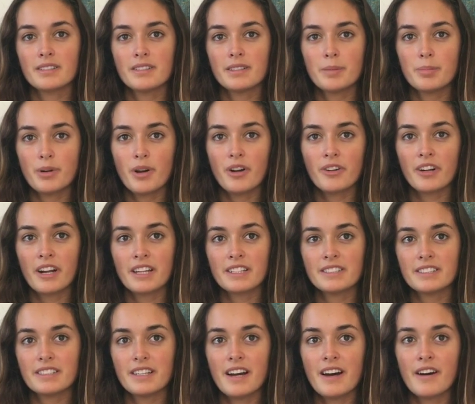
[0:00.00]
the
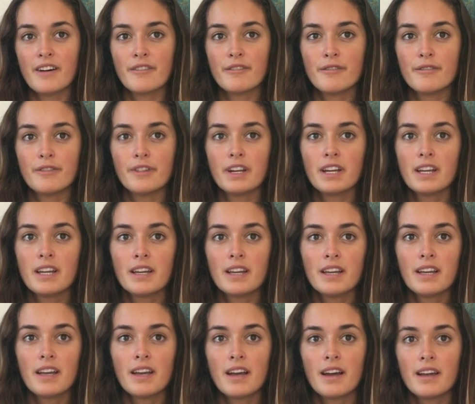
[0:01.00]
progress of
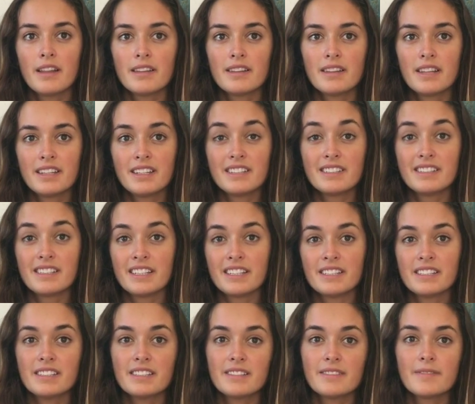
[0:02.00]
the
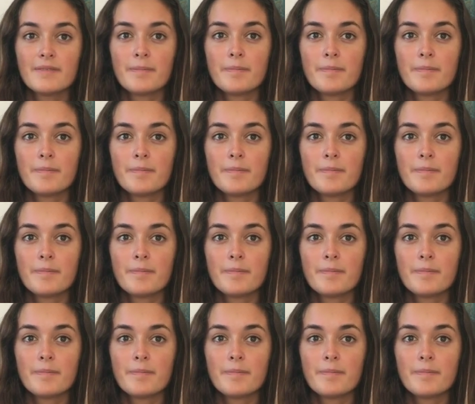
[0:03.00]
disease.